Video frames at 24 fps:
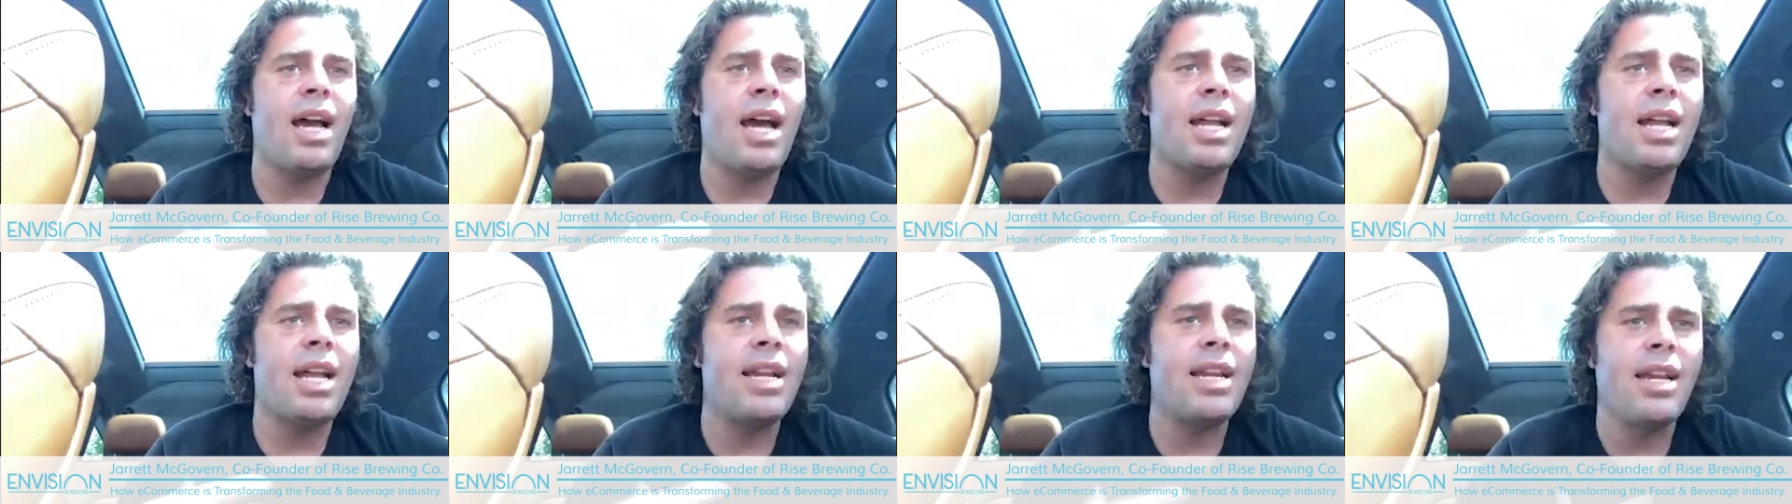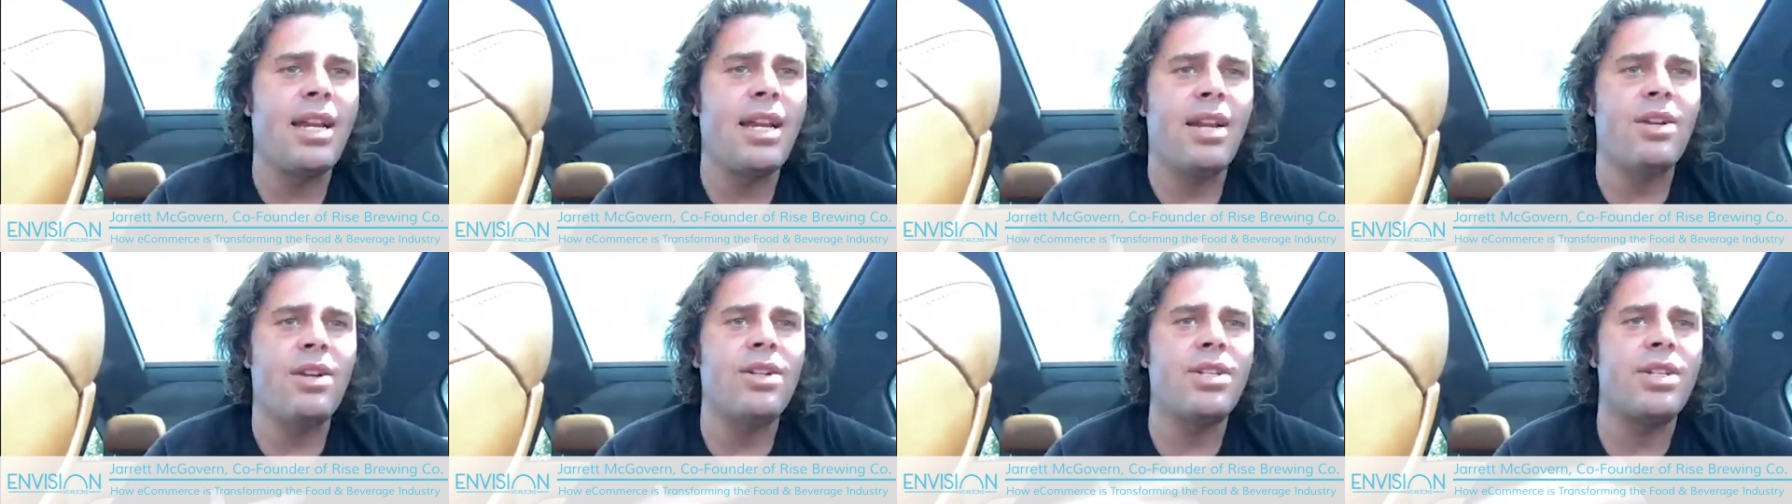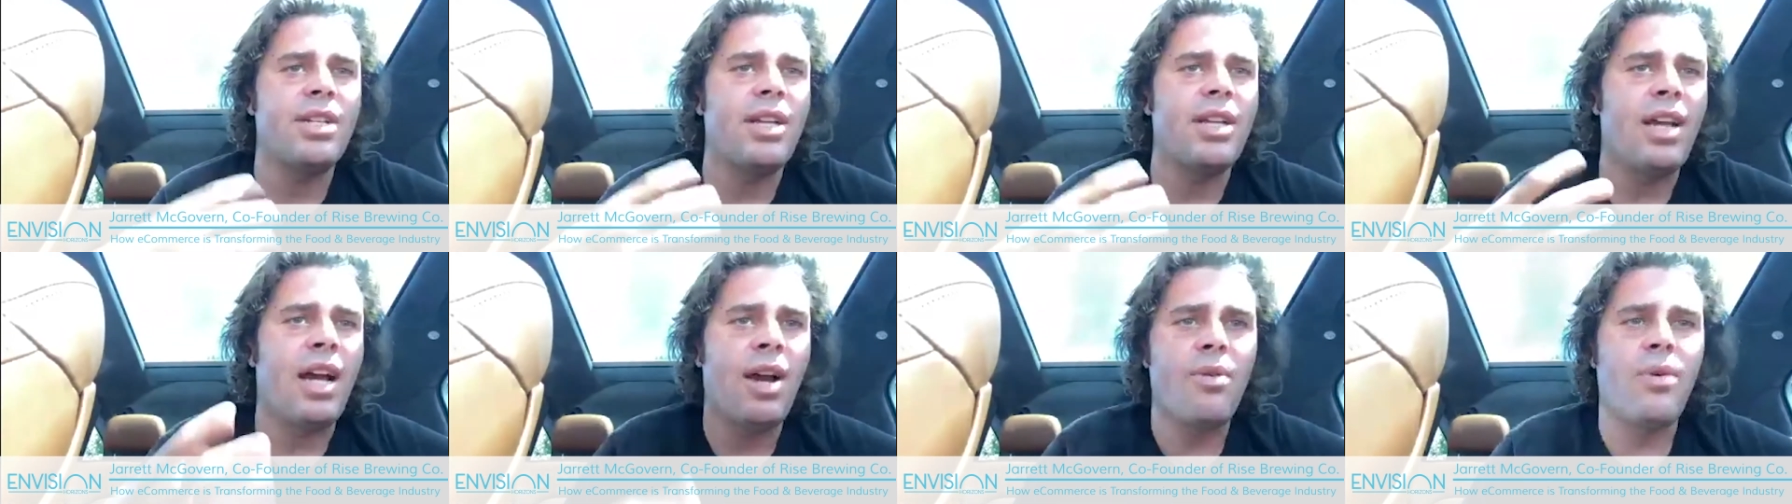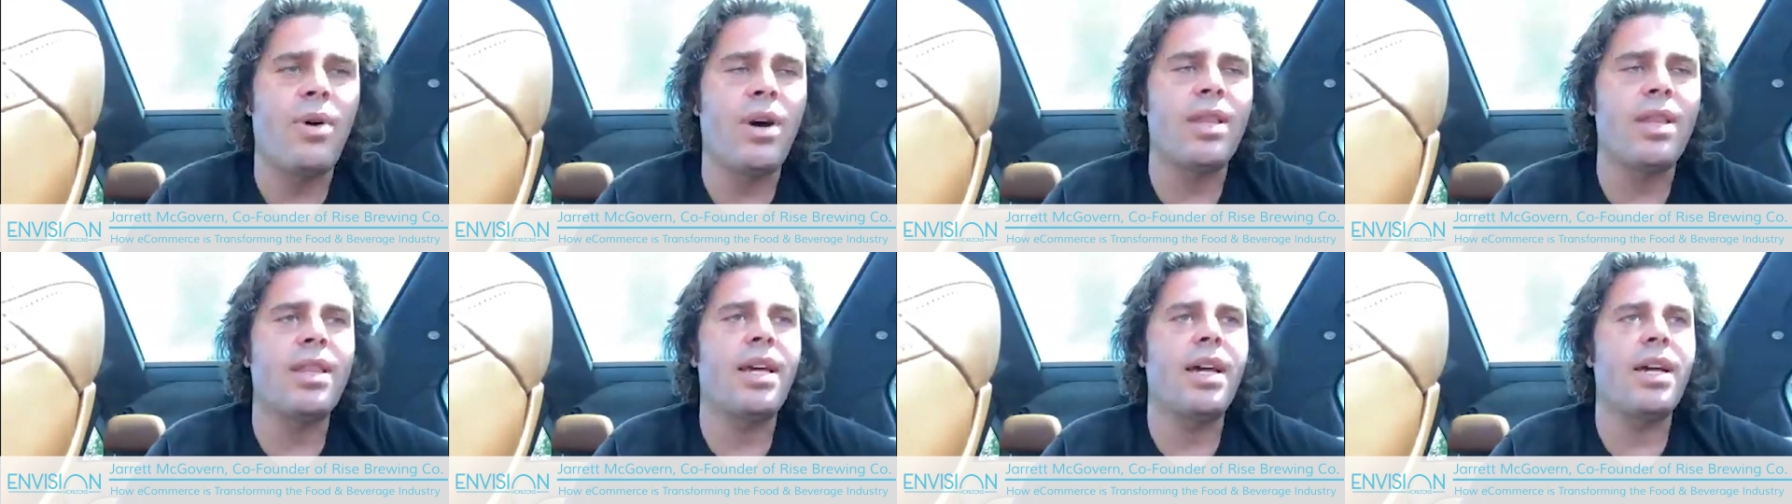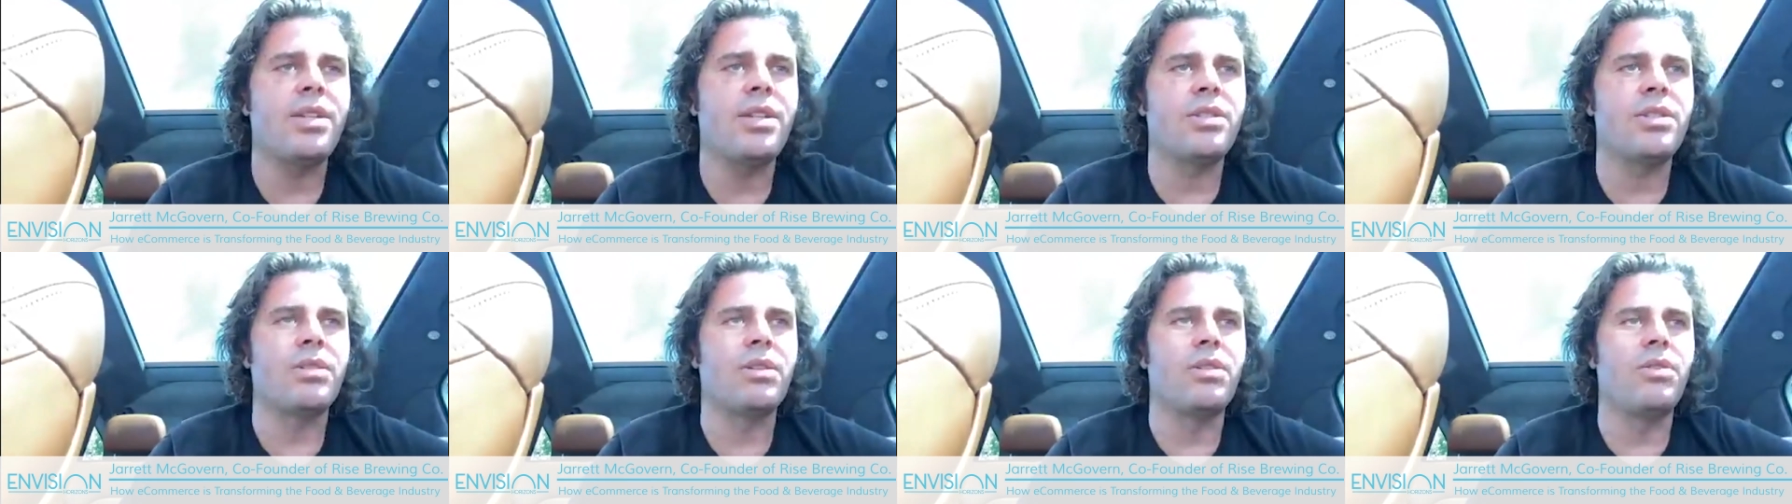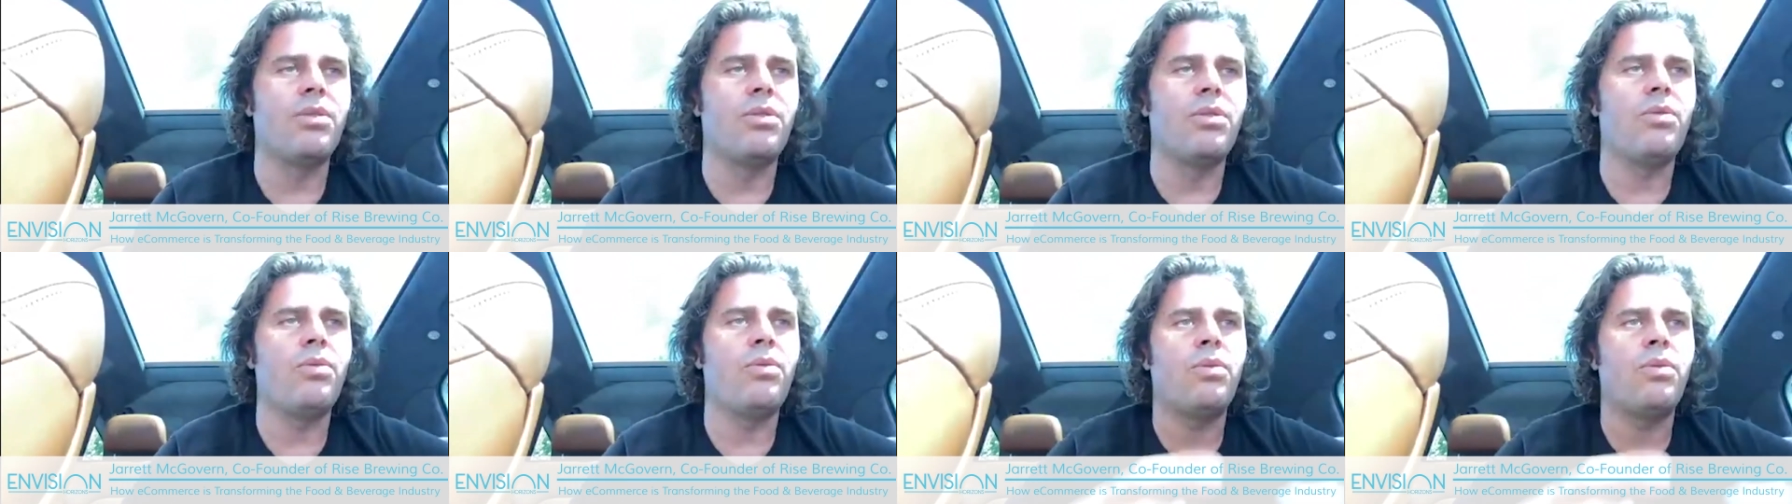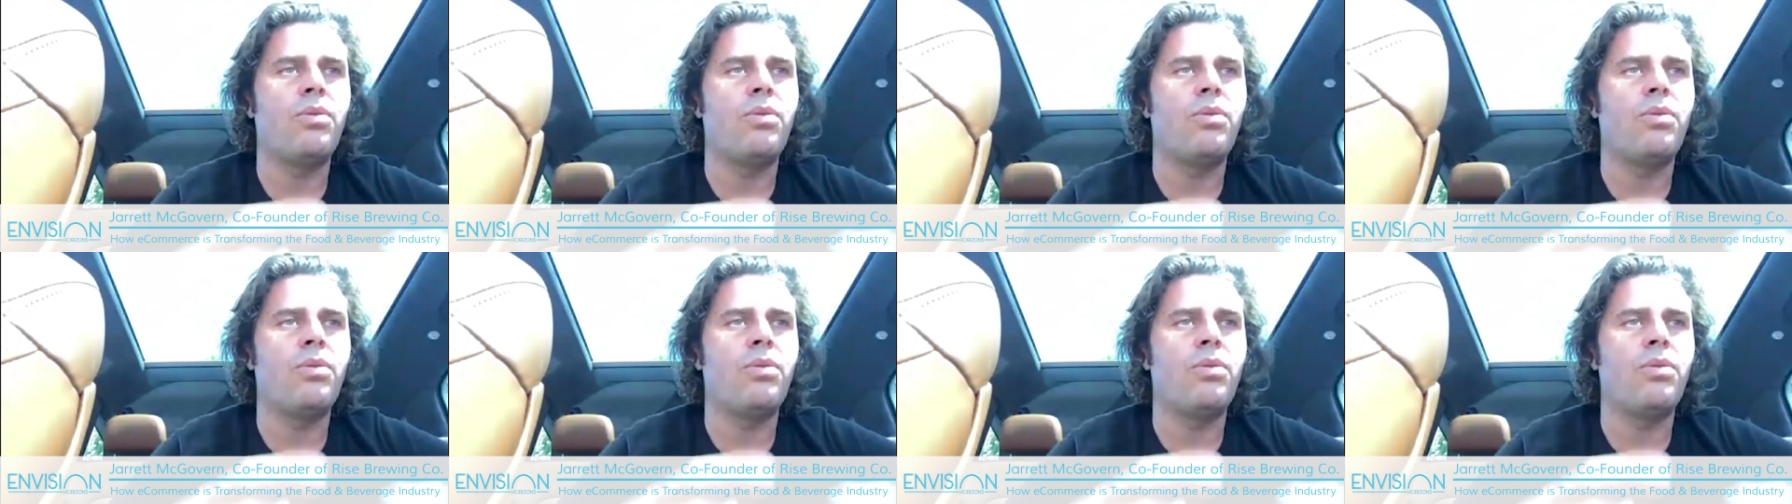I need energy. I want that. So